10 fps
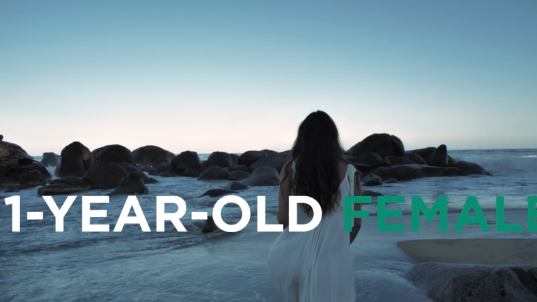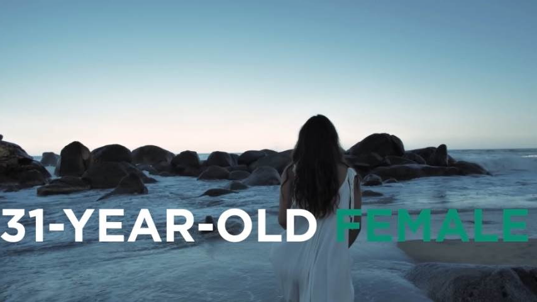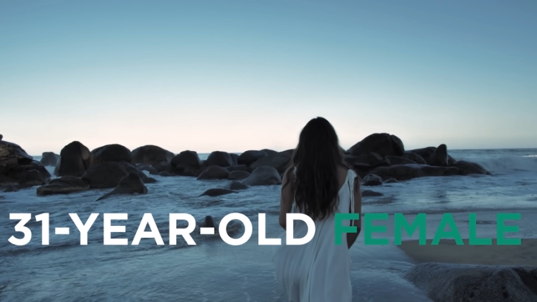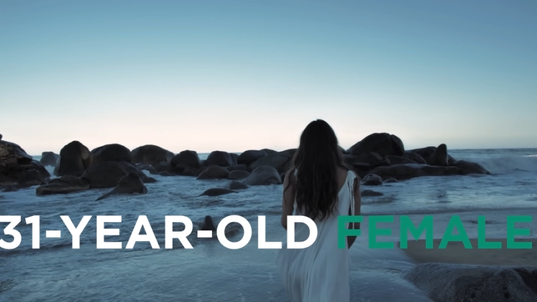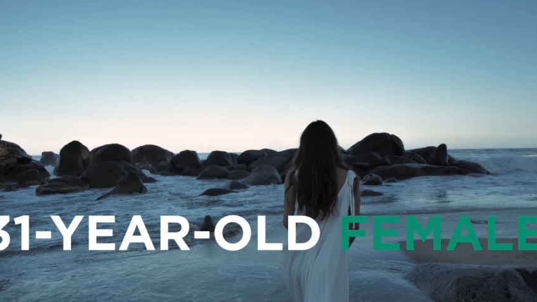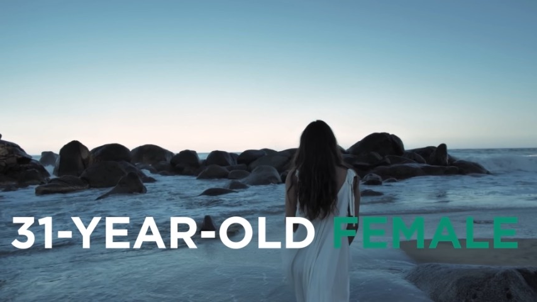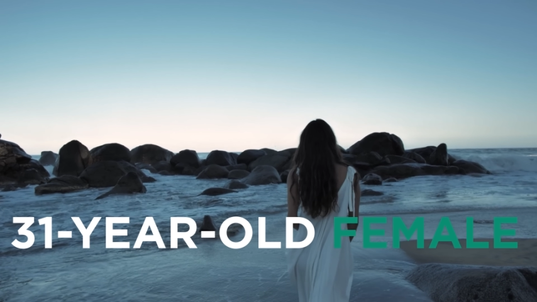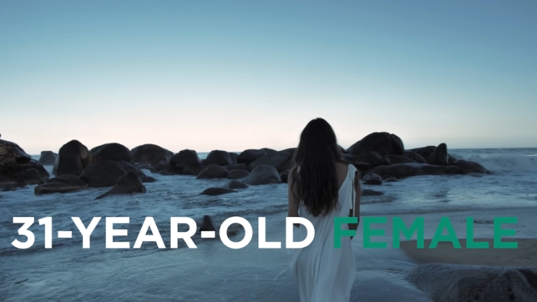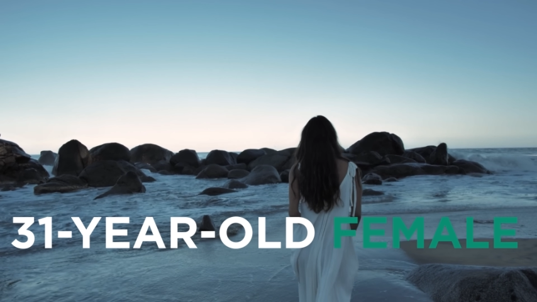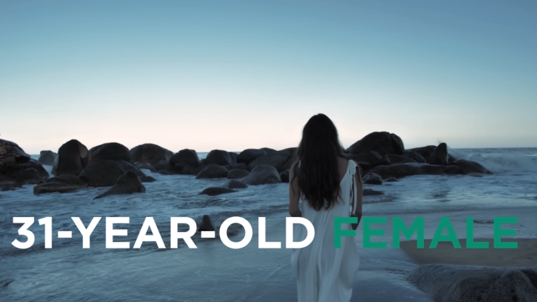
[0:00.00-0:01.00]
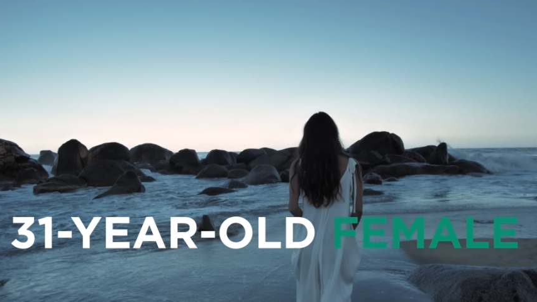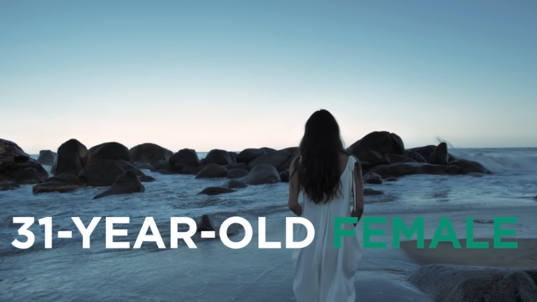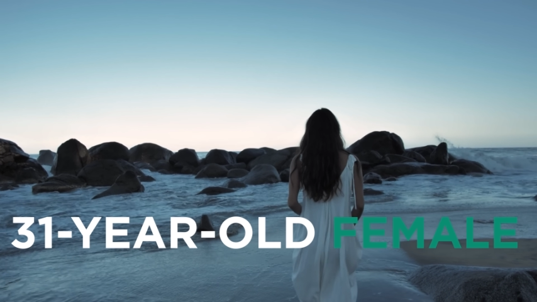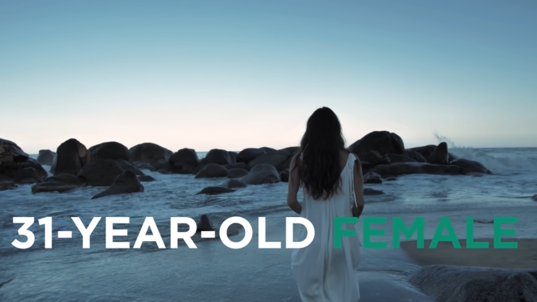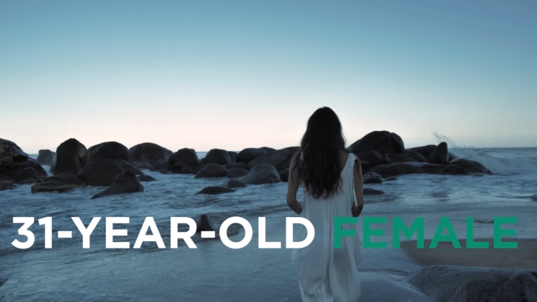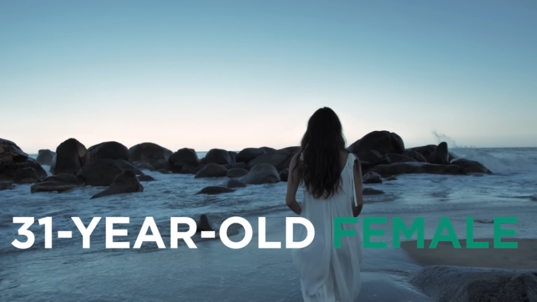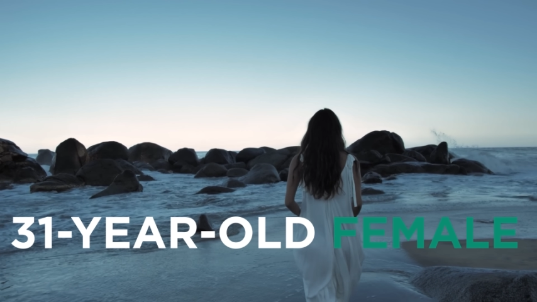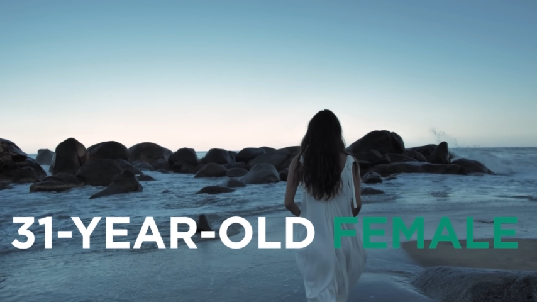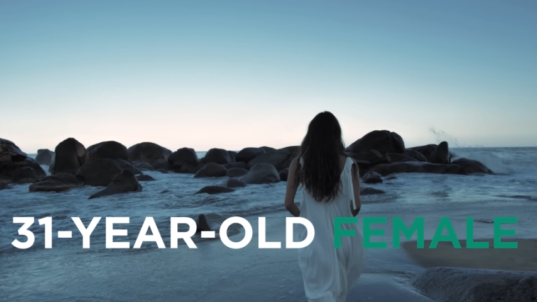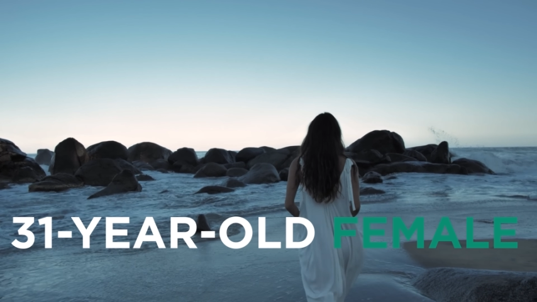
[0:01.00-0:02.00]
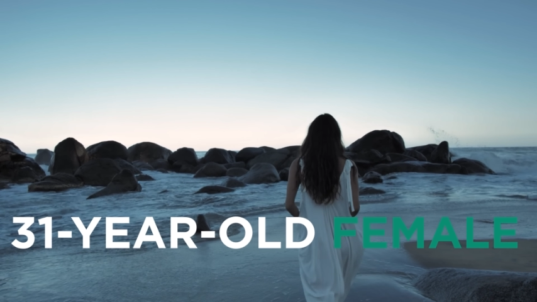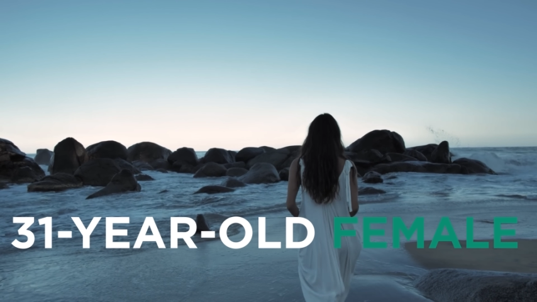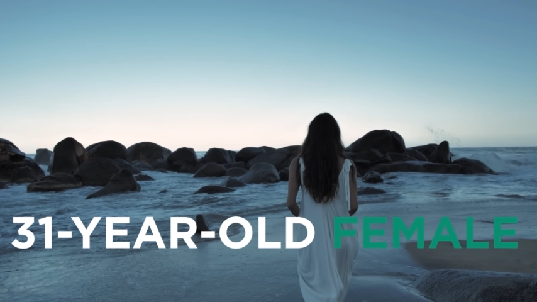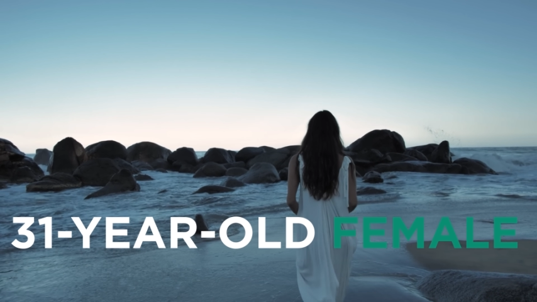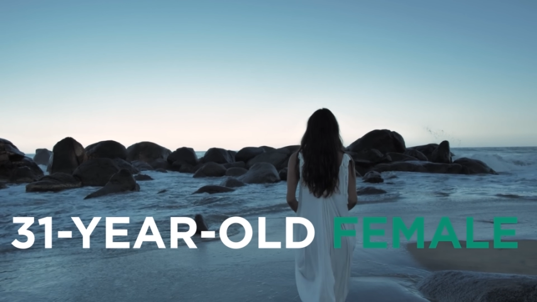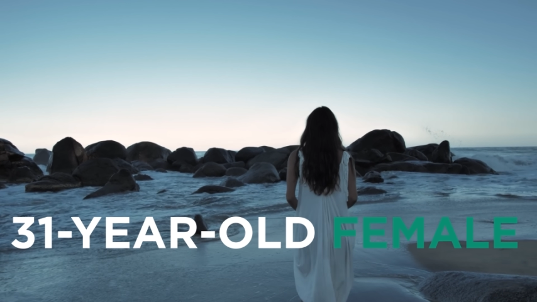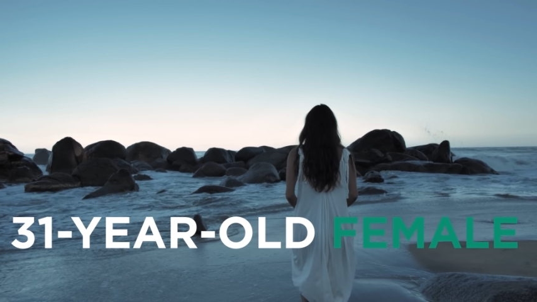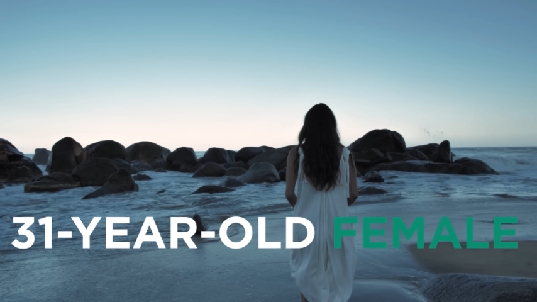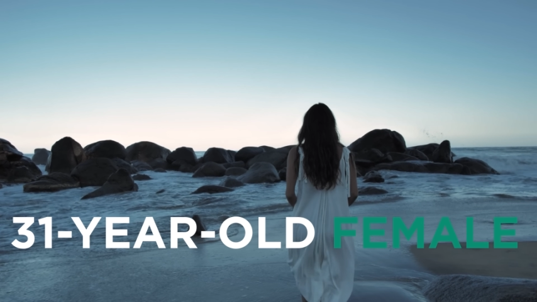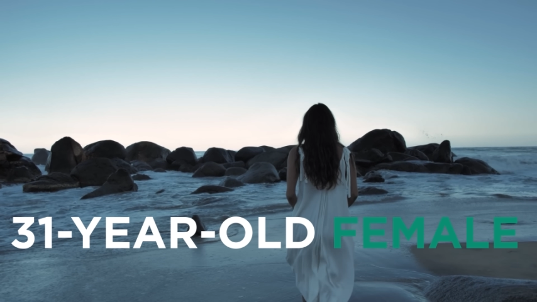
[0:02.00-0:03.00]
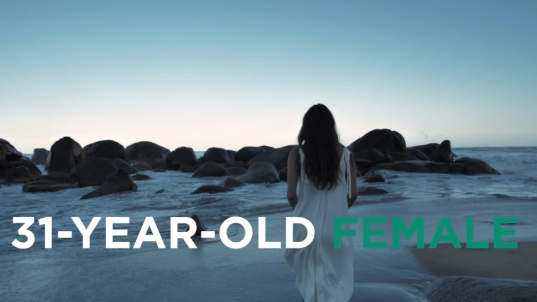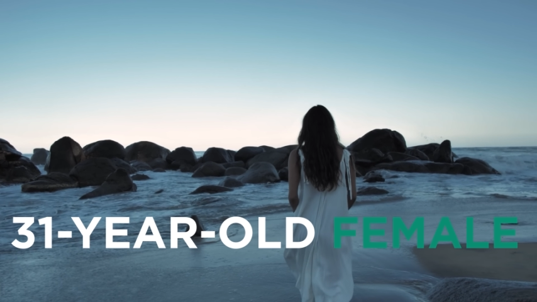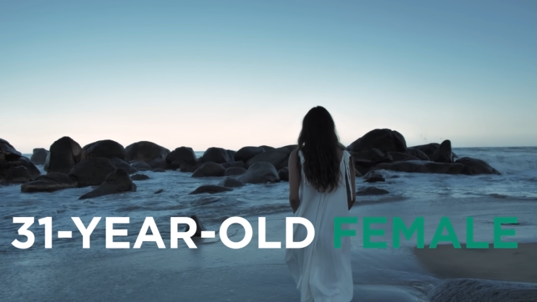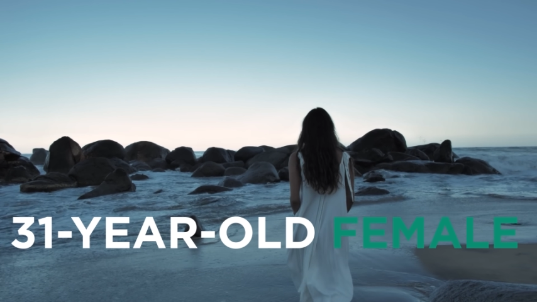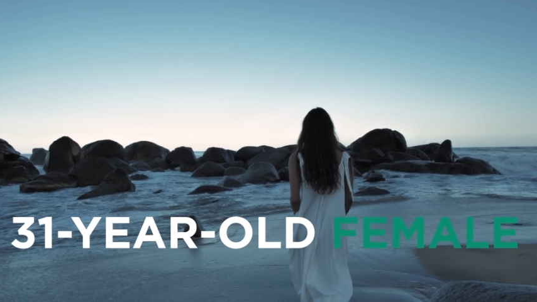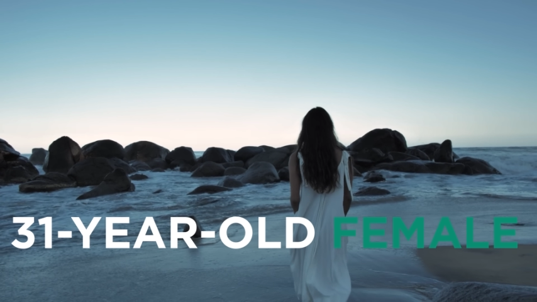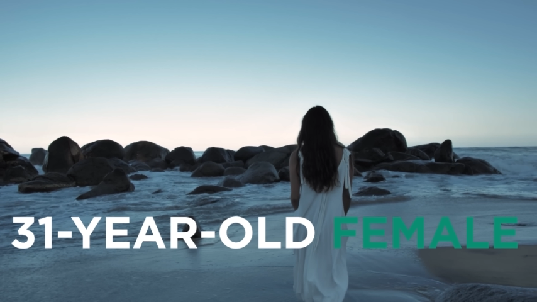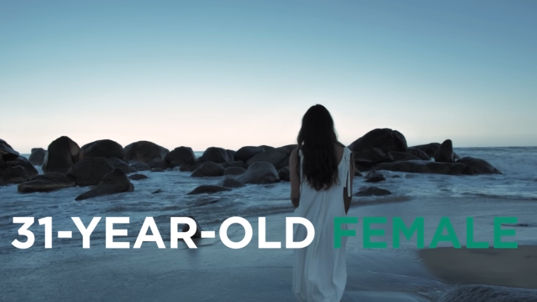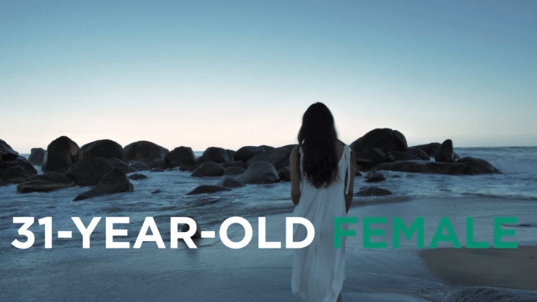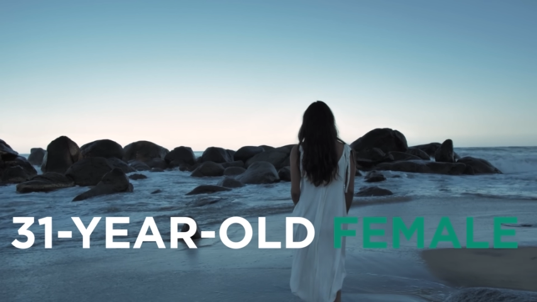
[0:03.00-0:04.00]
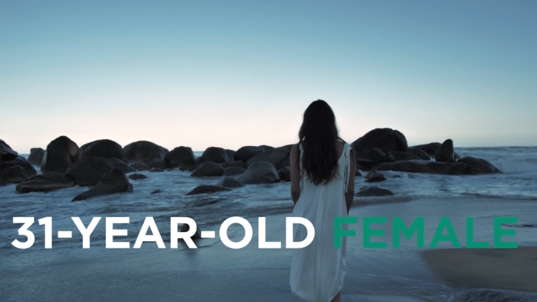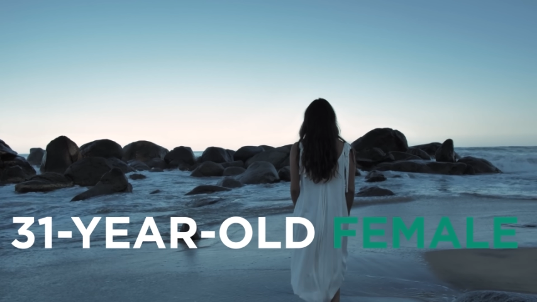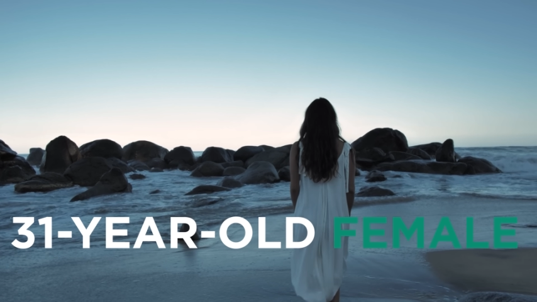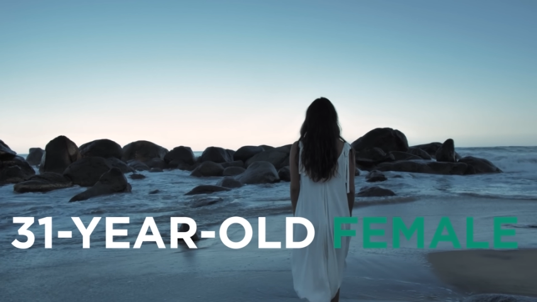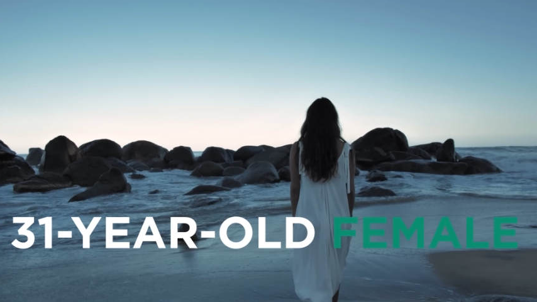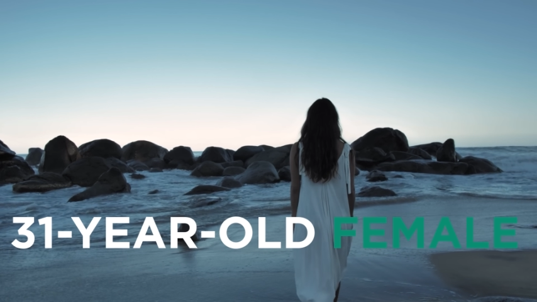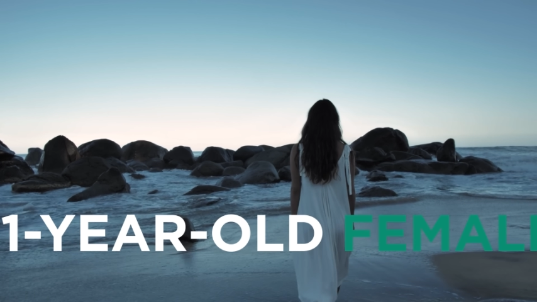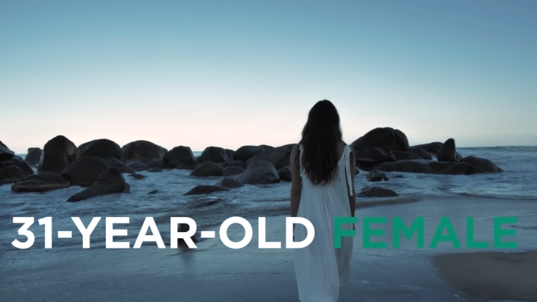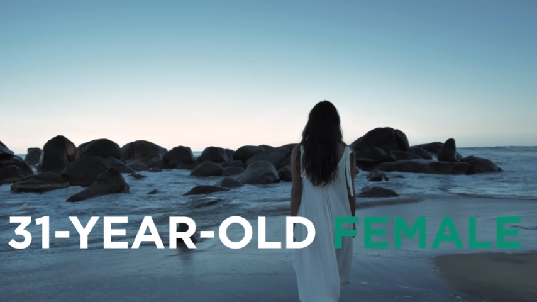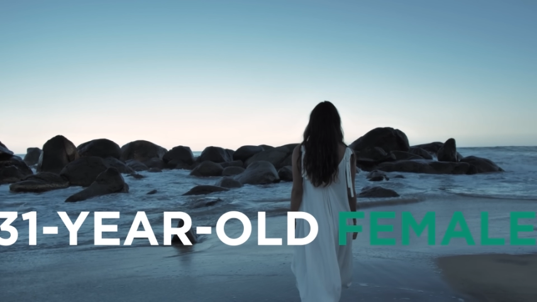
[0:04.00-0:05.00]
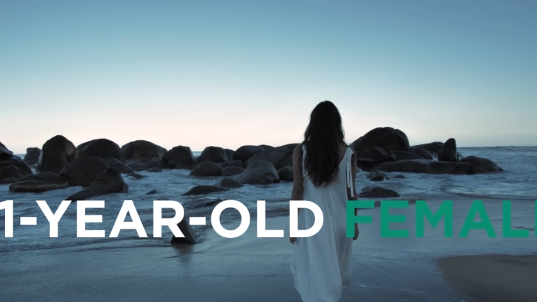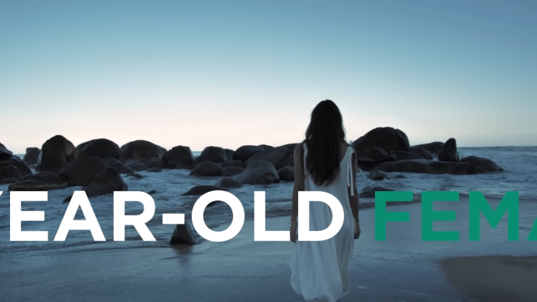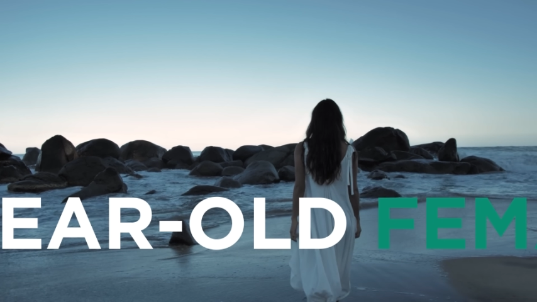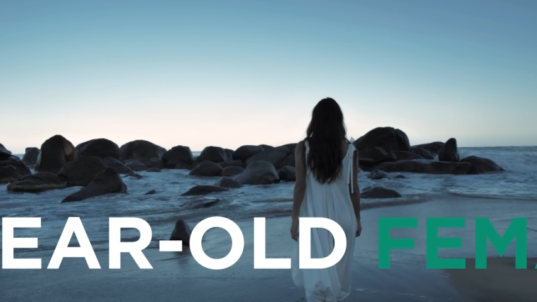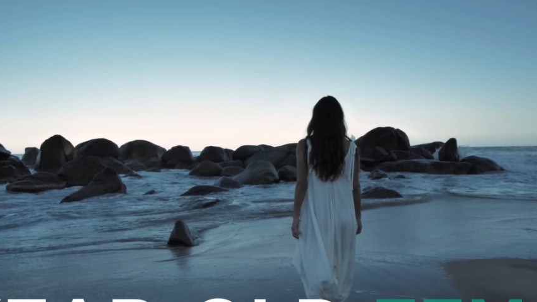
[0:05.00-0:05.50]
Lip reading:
Nobody's mouth can be seen.